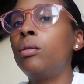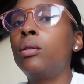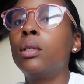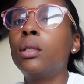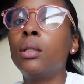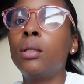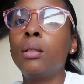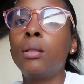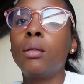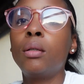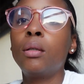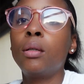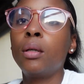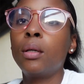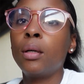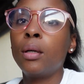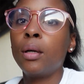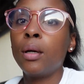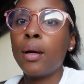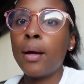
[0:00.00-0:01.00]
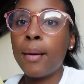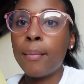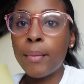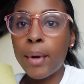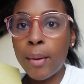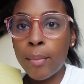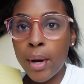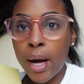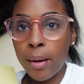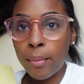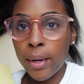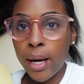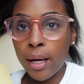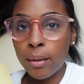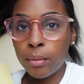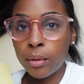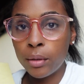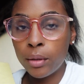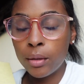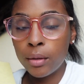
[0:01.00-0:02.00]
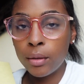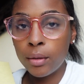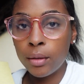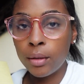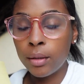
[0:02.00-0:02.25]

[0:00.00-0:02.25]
using my mom Bible.